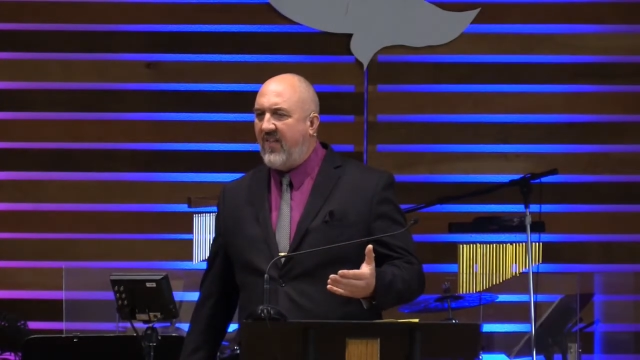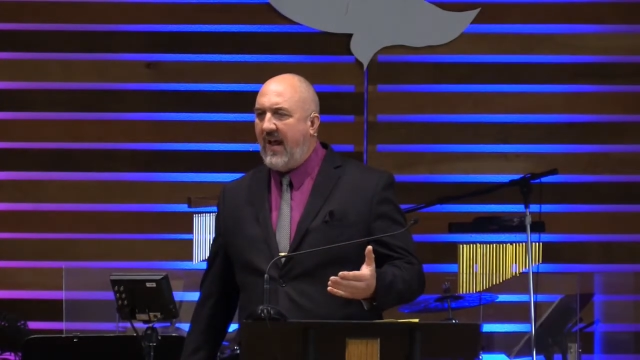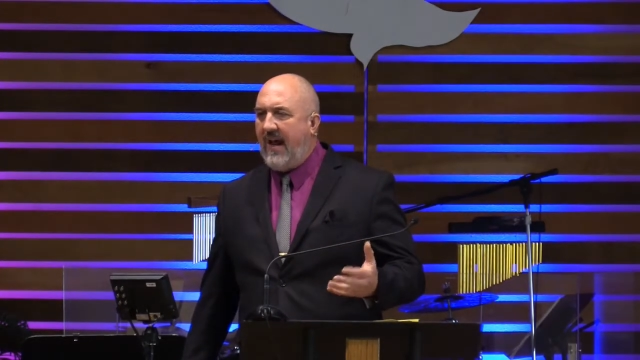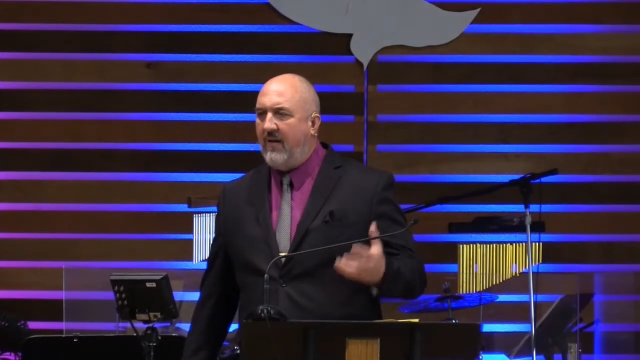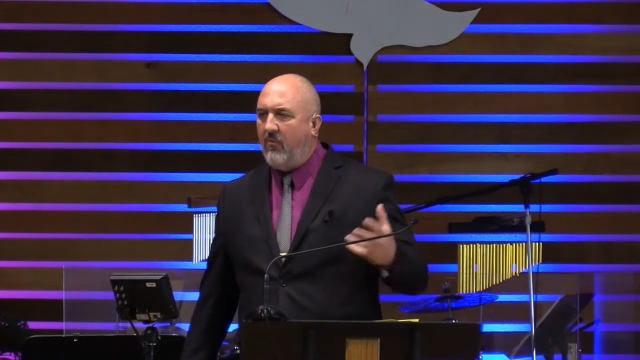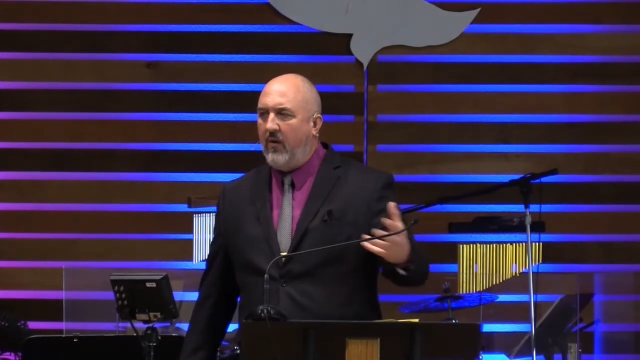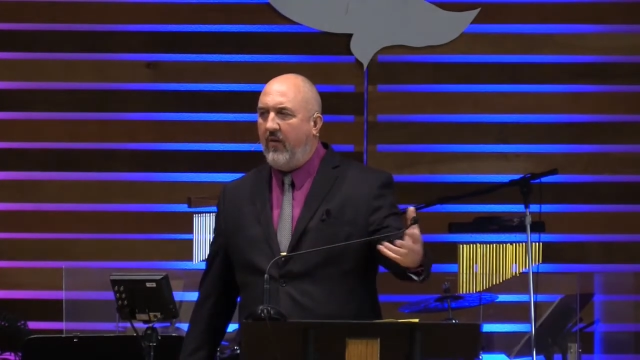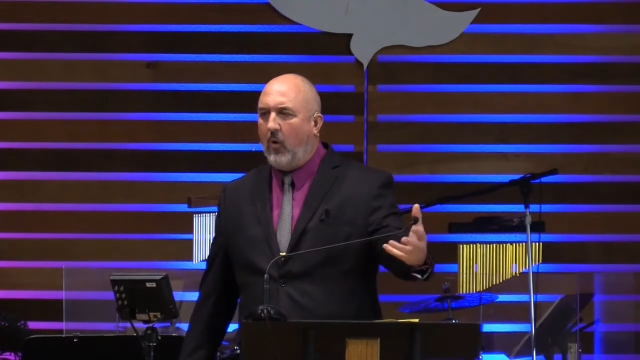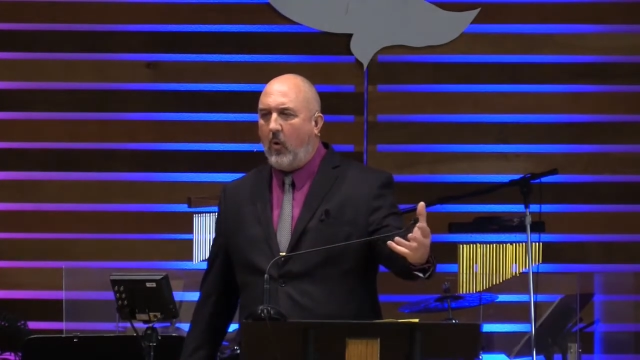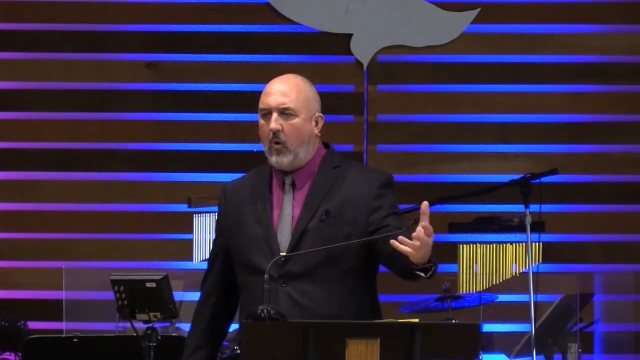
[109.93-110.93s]
that when the
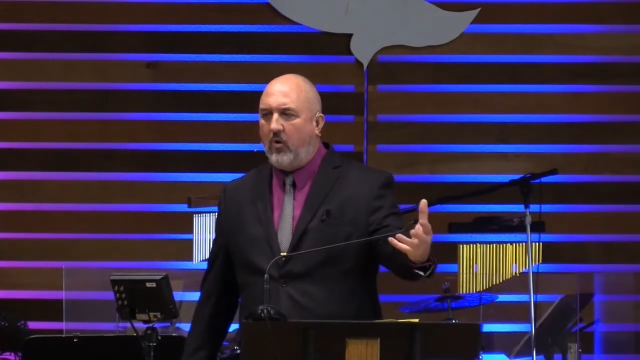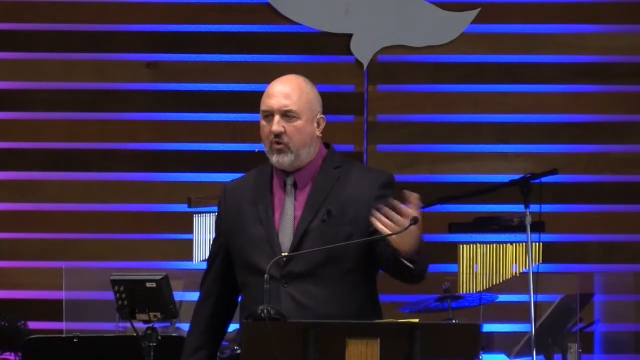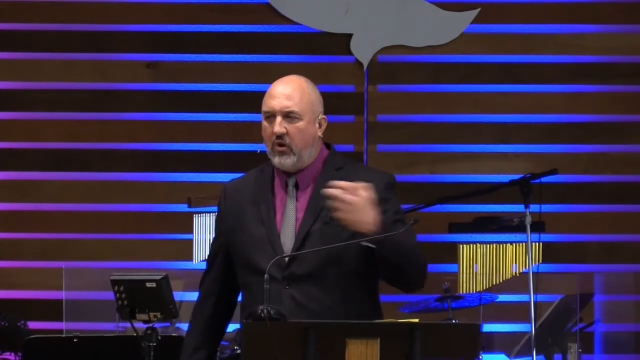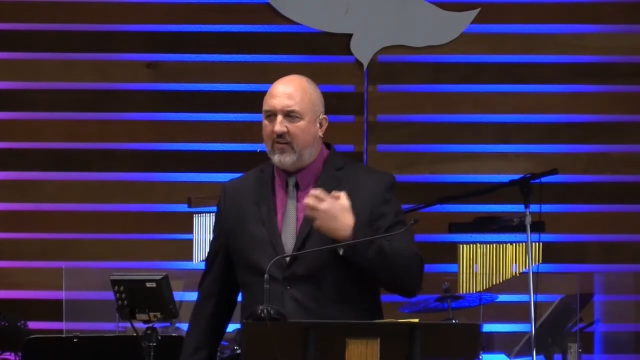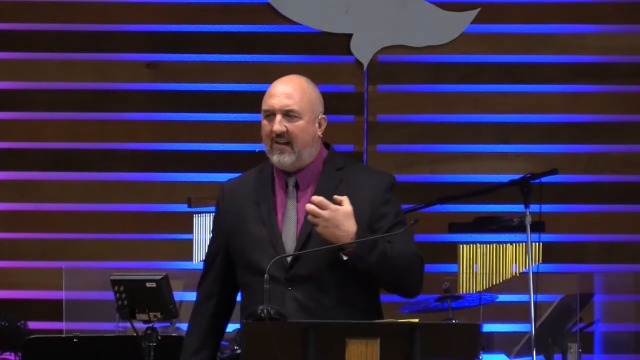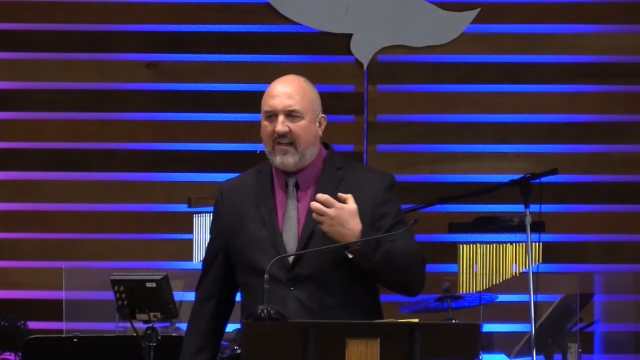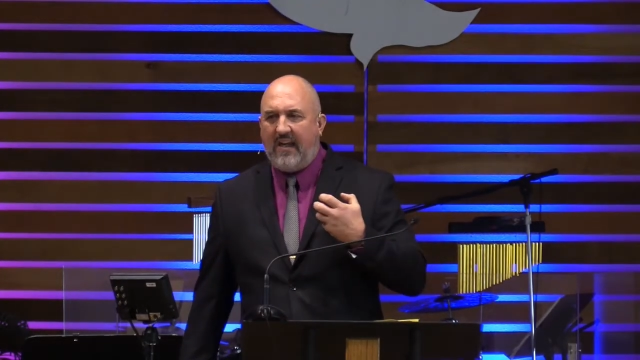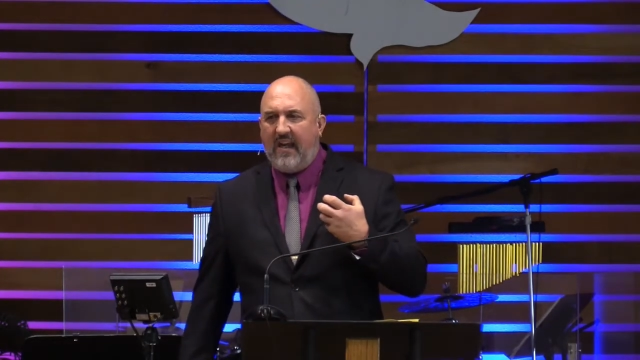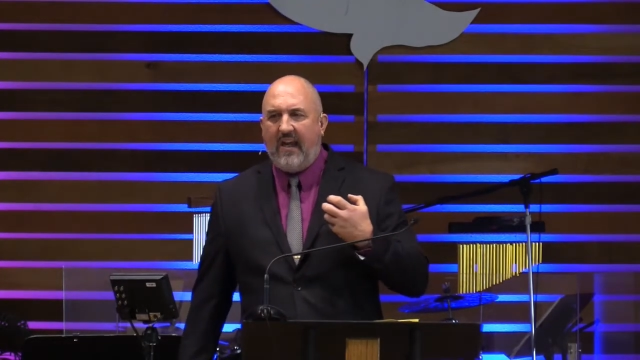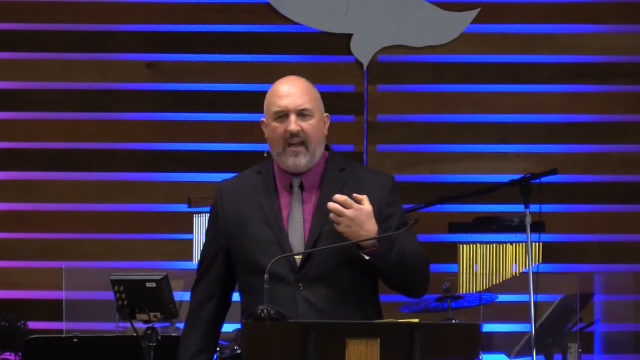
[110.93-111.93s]
Lord took the
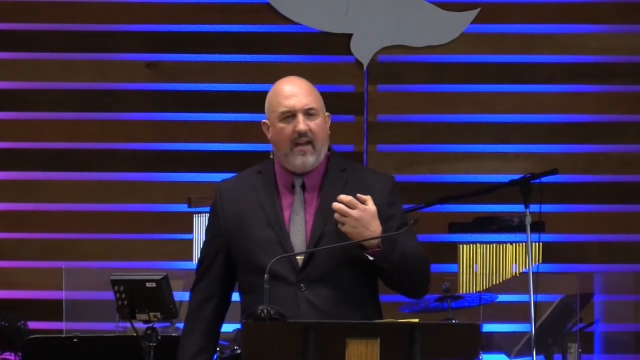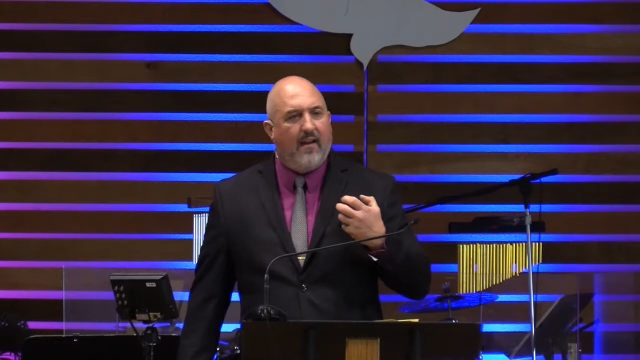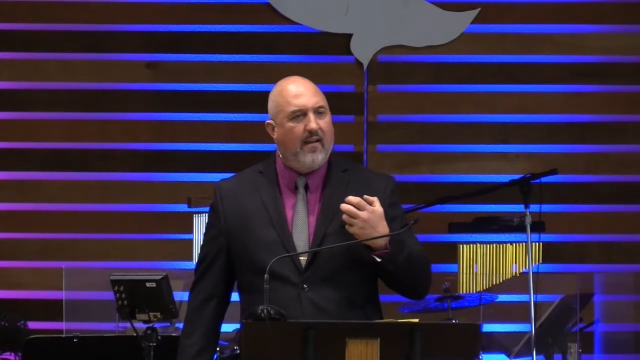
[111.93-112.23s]
king,